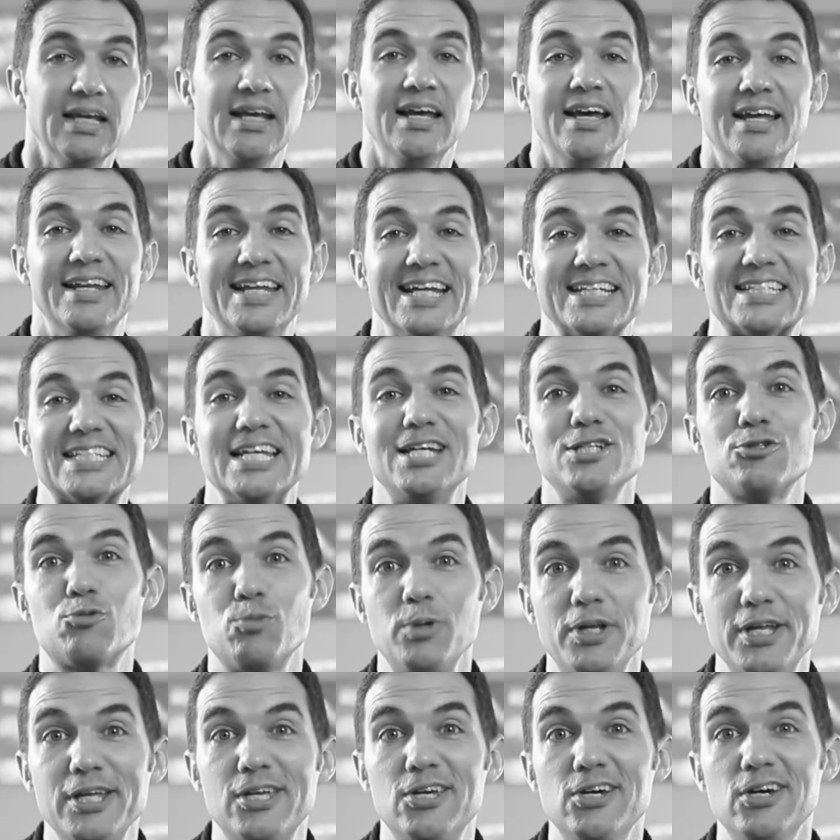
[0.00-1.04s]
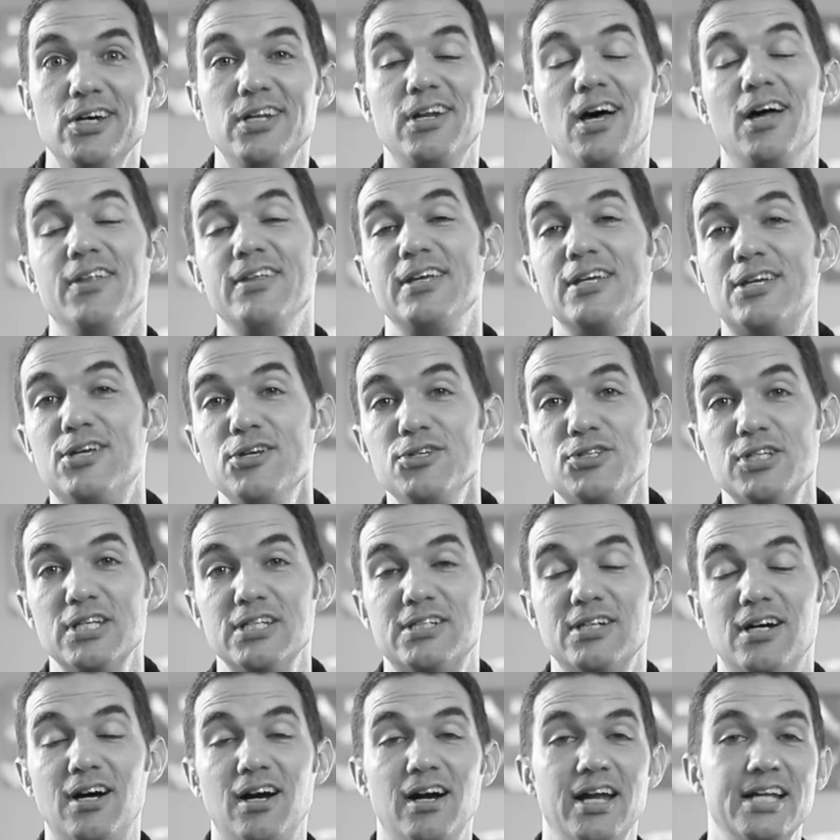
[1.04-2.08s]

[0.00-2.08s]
And that sounds really good on the acoustic guitar.